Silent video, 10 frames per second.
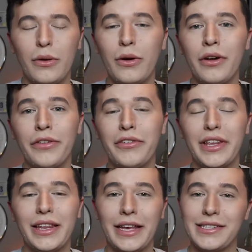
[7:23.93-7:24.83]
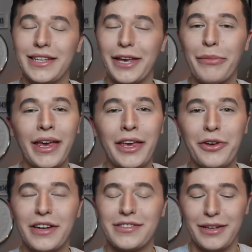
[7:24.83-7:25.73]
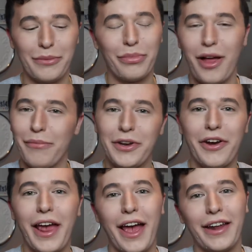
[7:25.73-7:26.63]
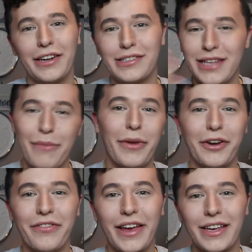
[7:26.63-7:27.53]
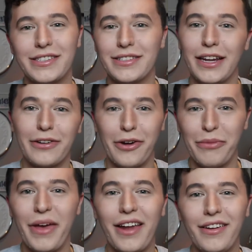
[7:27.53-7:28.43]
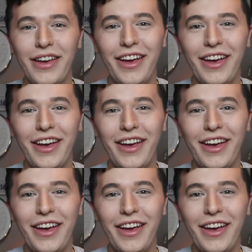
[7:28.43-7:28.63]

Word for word: Or if you're really lazy like me, you can just like plop them in your hand and slap them on your face and then go to bed.